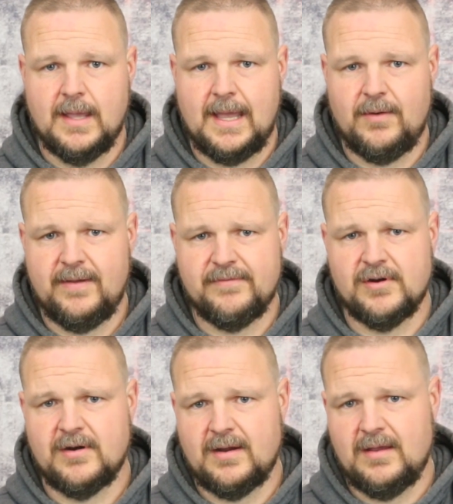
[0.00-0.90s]

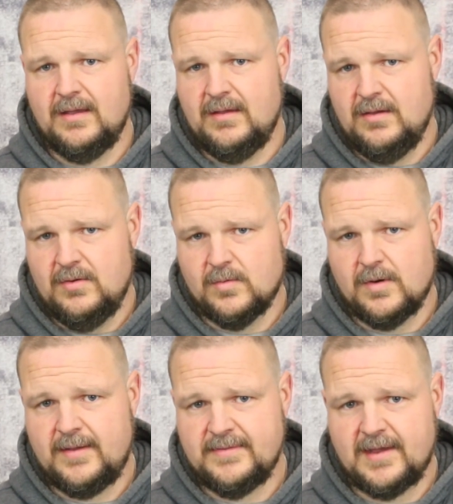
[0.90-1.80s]
However,
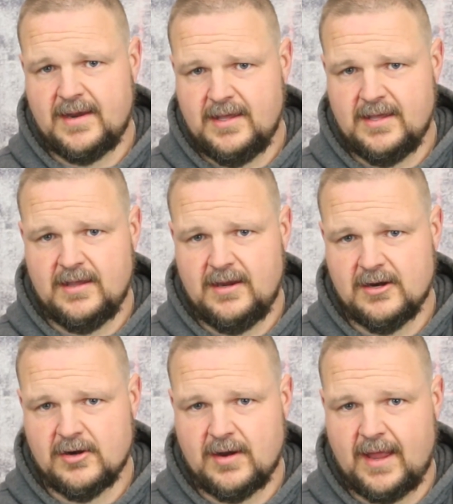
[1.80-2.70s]
Ron's idea
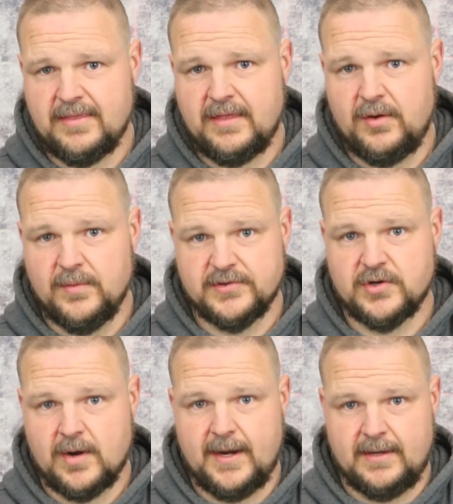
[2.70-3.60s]
here I thought was
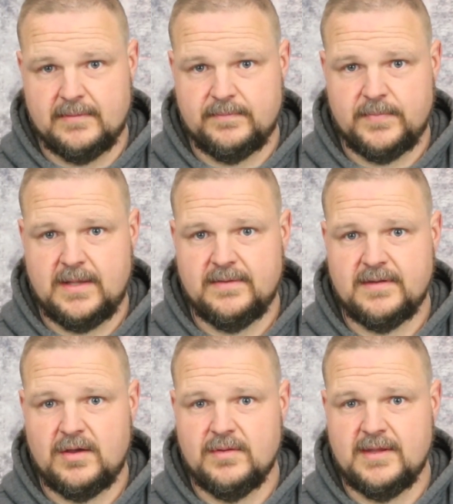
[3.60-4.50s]
great. And
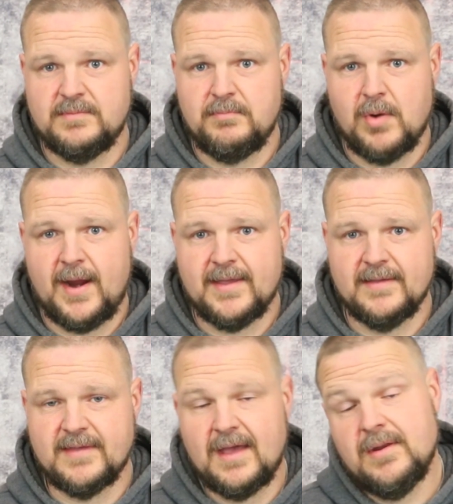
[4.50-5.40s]
so these
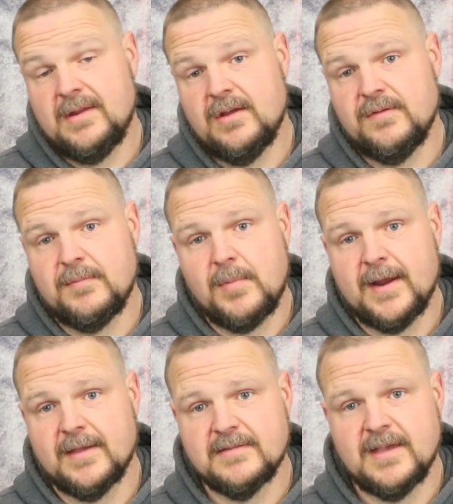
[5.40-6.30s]
brackets, I didn't know if the
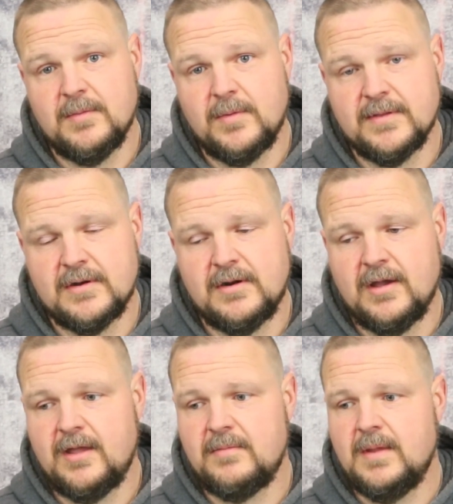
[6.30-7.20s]
brackets came with it or
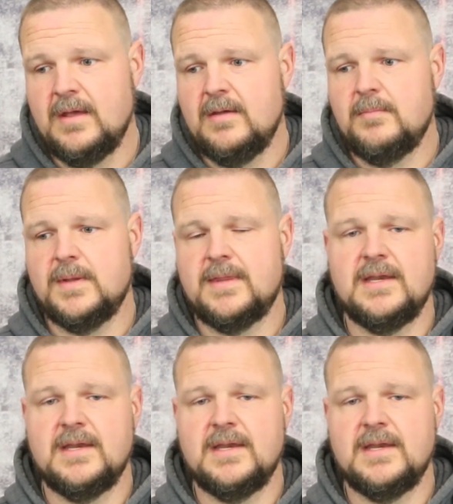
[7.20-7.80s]
not, but